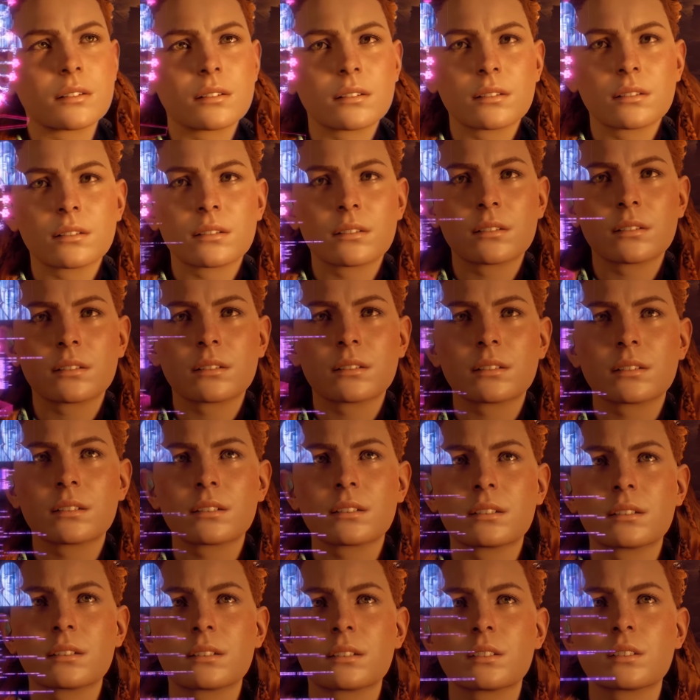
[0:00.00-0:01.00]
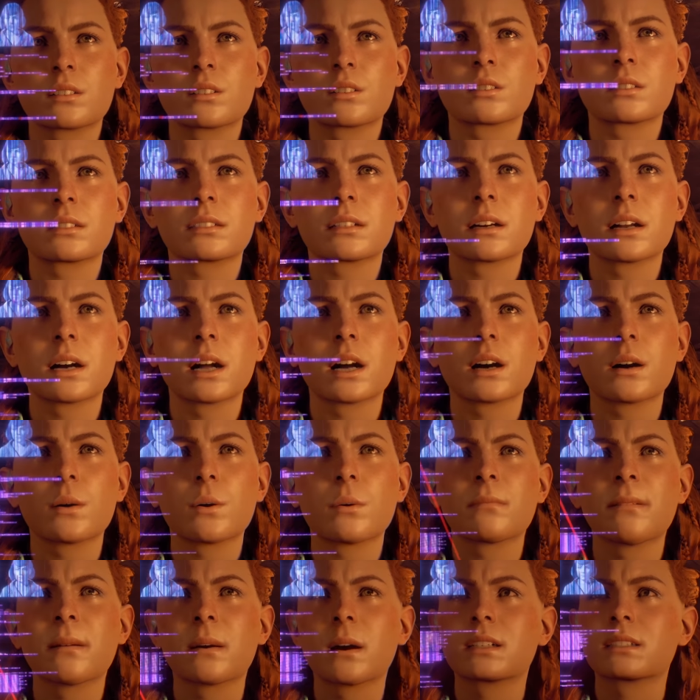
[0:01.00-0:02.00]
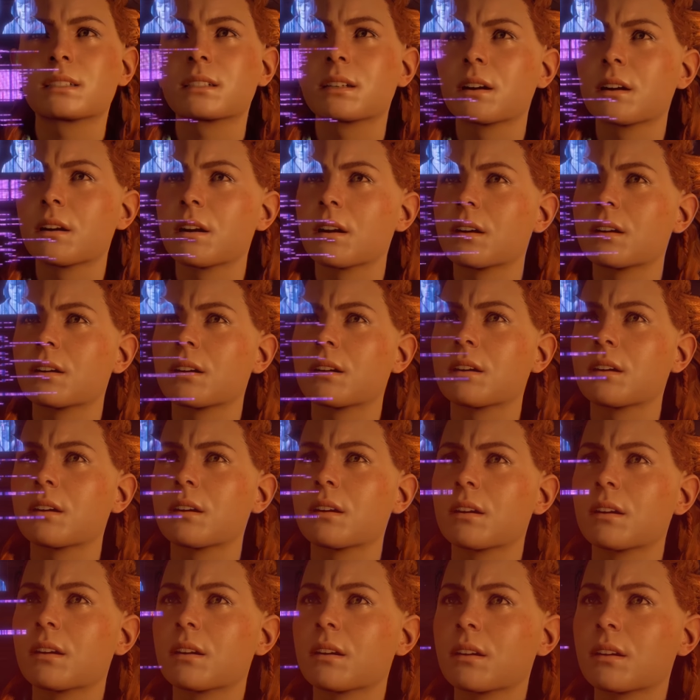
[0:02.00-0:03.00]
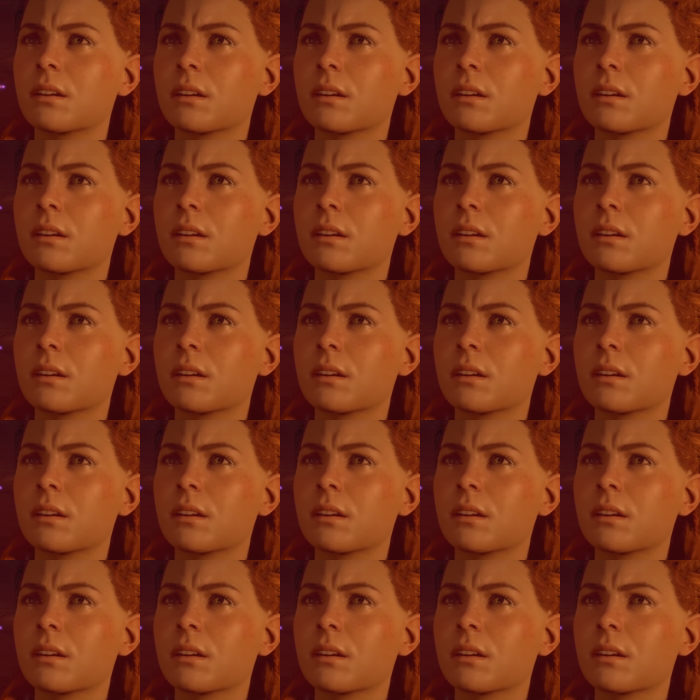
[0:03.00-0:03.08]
is maximized by making Aloy's personal journey